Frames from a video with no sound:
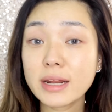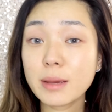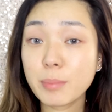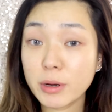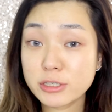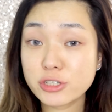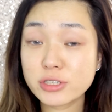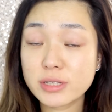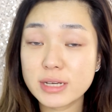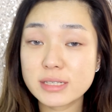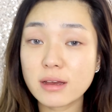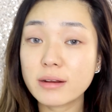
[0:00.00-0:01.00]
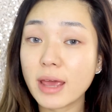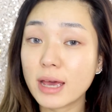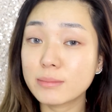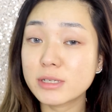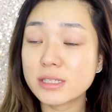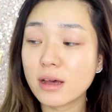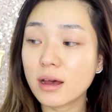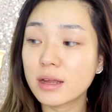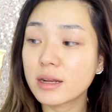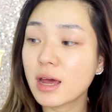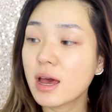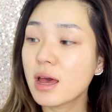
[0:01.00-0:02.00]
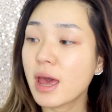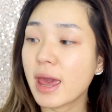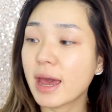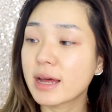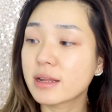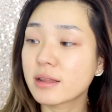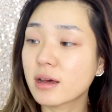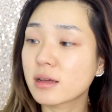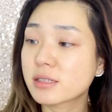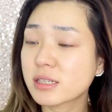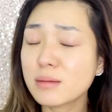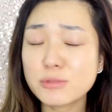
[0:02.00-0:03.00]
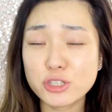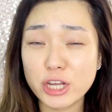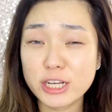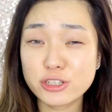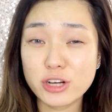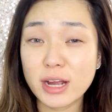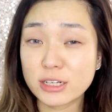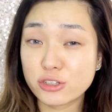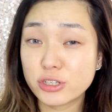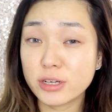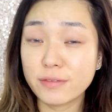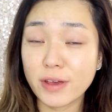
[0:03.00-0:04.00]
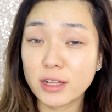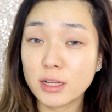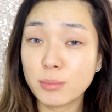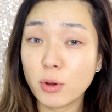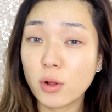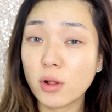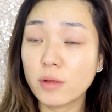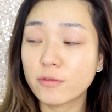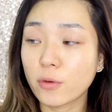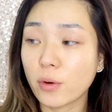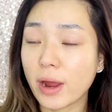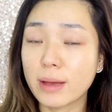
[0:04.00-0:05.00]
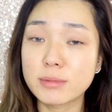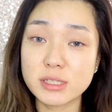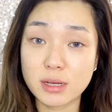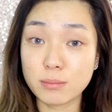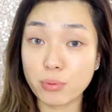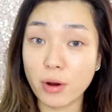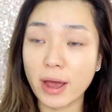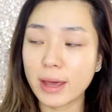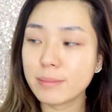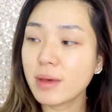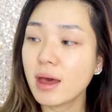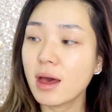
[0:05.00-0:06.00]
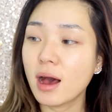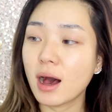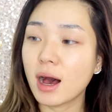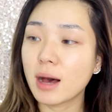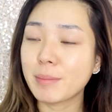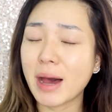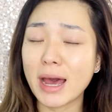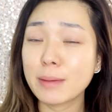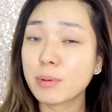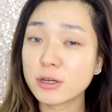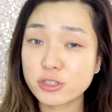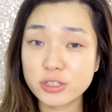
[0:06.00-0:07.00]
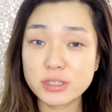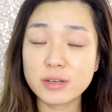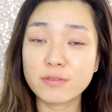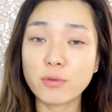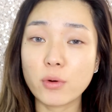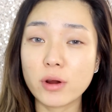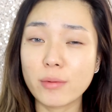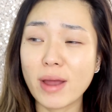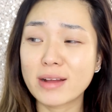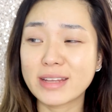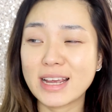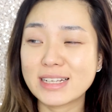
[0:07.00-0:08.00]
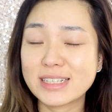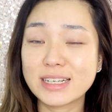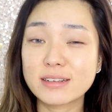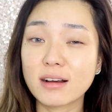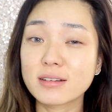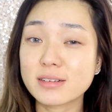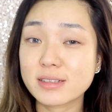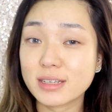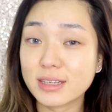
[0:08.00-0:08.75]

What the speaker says: I purchased these on Amazon, and some shades are actually available for Amazon Prime. I purchased it for around $18